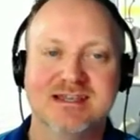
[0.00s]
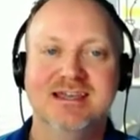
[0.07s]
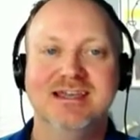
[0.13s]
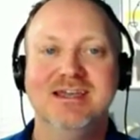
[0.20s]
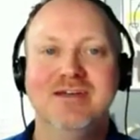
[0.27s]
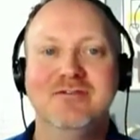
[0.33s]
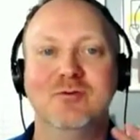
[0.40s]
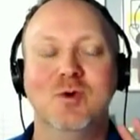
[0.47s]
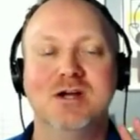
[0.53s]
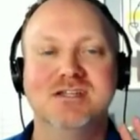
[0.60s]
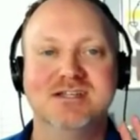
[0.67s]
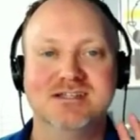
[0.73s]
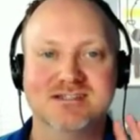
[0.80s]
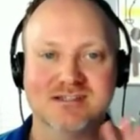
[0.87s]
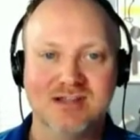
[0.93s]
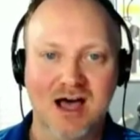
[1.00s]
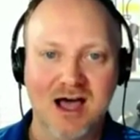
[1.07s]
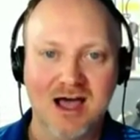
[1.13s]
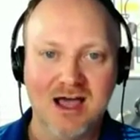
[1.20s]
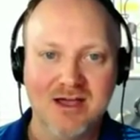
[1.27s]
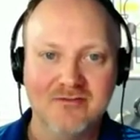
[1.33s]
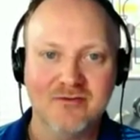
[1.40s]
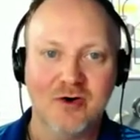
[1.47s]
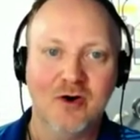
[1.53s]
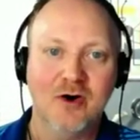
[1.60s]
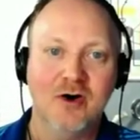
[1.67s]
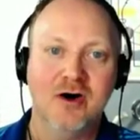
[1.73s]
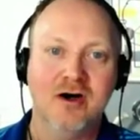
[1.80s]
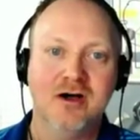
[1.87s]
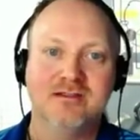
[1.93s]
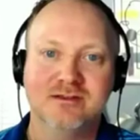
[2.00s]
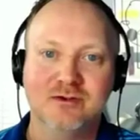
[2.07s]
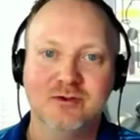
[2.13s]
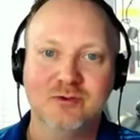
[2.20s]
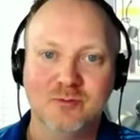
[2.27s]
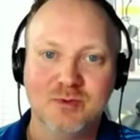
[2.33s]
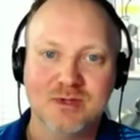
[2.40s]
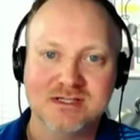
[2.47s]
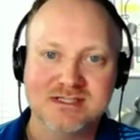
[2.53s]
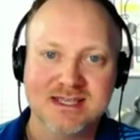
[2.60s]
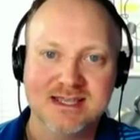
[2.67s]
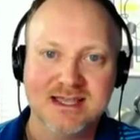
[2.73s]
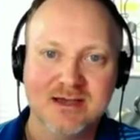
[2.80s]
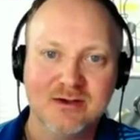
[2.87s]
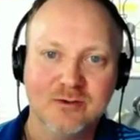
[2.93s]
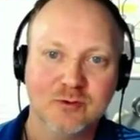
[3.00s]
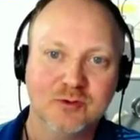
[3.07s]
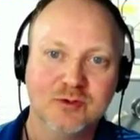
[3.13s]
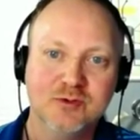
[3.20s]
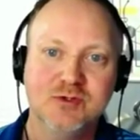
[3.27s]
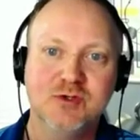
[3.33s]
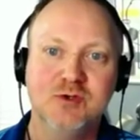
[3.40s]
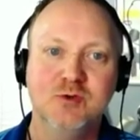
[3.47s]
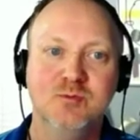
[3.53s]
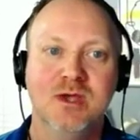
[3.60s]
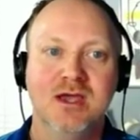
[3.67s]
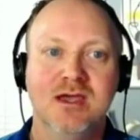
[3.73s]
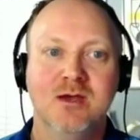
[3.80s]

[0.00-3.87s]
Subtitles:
If you're watching us live on the Google Plus Hangout or YouTube,